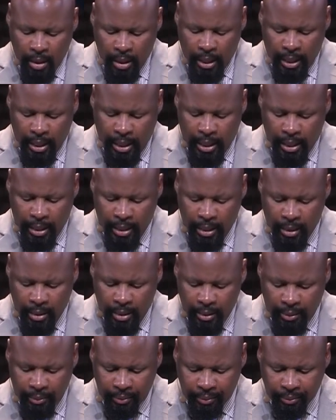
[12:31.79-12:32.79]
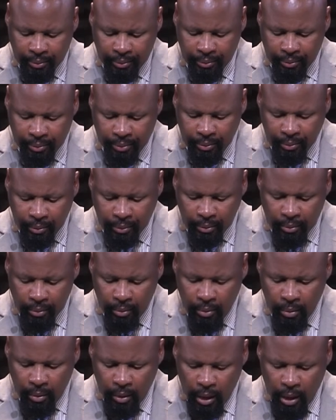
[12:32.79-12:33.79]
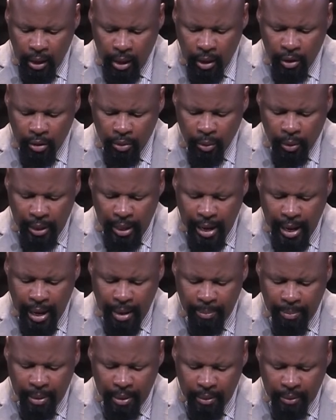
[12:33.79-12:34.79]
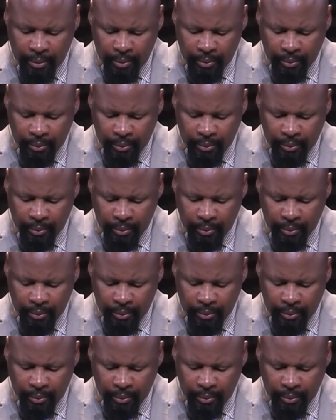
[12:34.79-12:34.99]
And here's what happened.